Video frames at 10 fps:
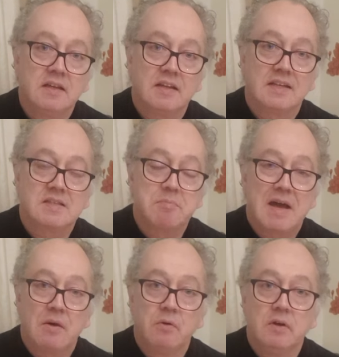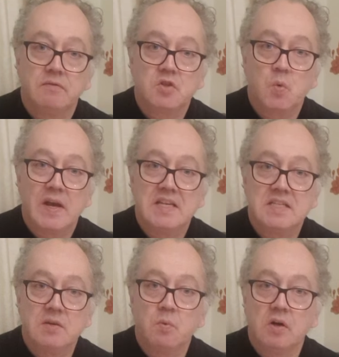That's a power of
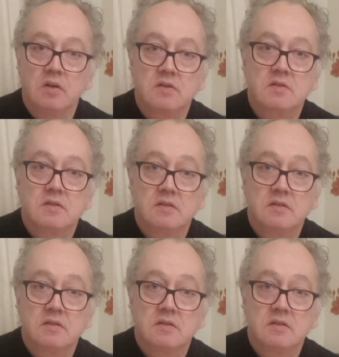20 watts.